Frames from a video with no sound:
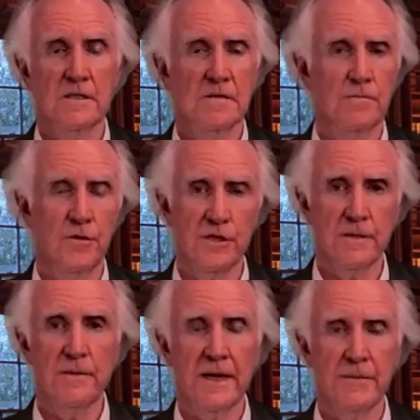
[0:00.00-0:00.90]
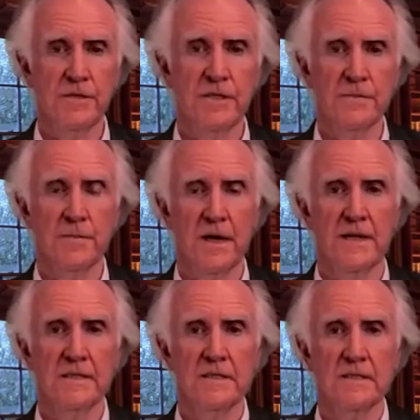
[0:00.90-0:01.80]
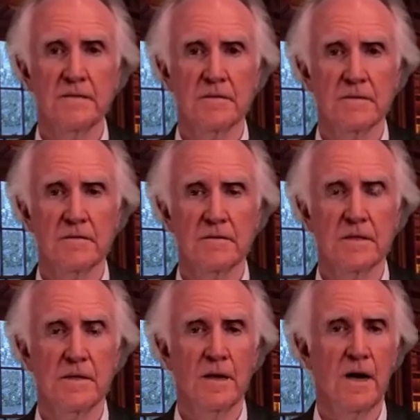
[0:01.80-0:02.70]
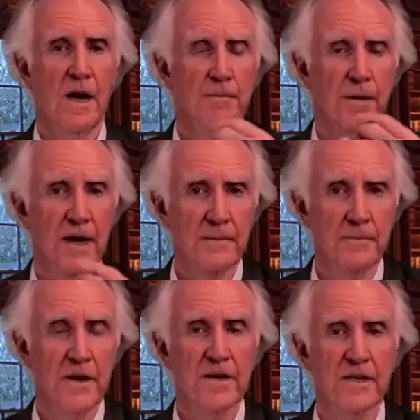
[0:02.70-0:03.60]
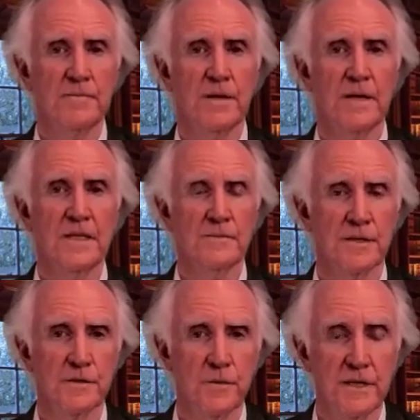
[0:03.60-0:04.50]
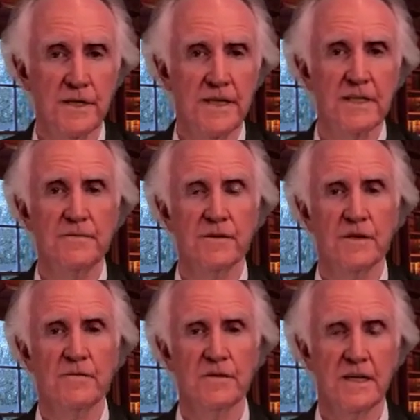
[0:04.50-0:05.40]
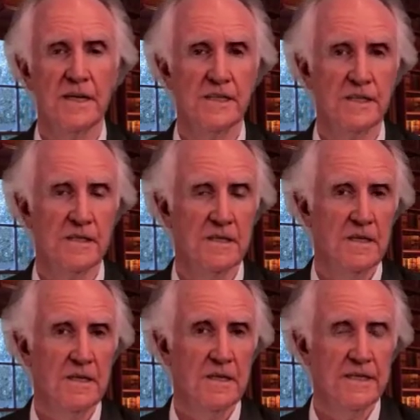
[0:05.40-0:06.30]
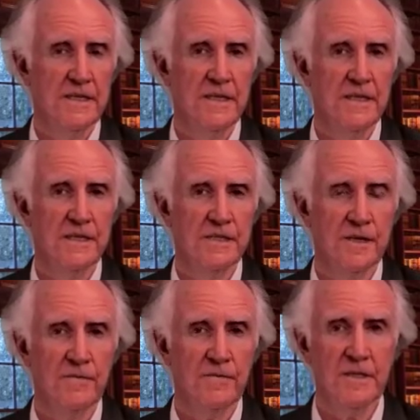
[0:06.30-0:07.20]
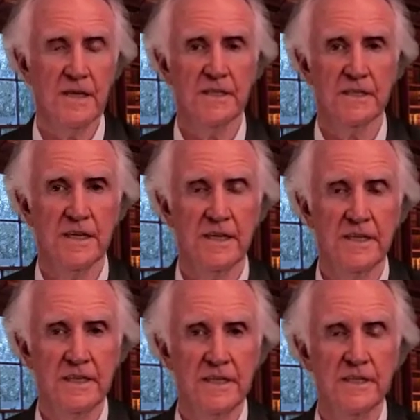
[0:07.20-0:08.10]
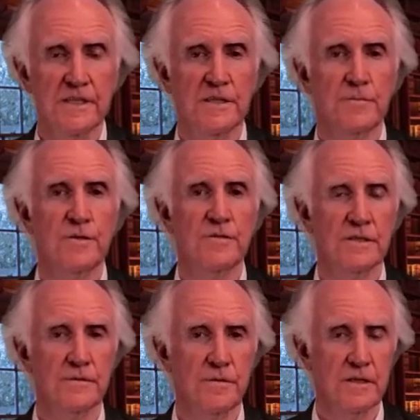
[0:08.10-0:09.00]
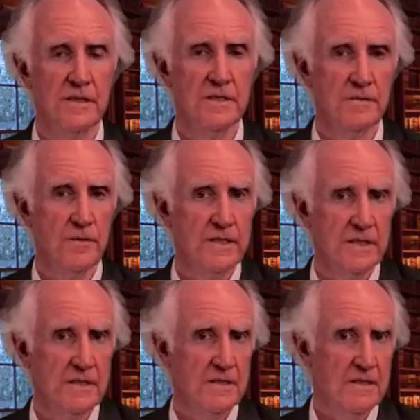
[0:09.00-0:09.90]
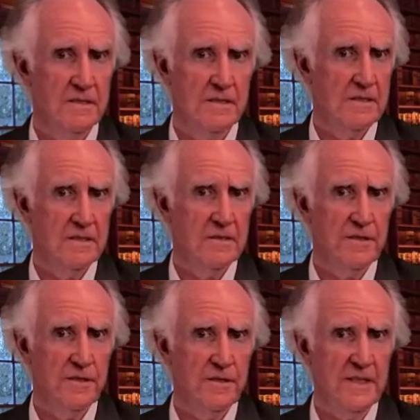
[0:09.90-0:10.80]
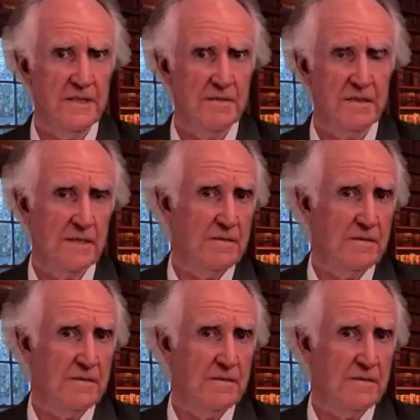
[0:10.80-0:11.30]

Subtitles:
pushing back British planes. I'm buying American planes because we need them for confrontation. Indonesians confrontation. Indonesians move into West New Guinea. So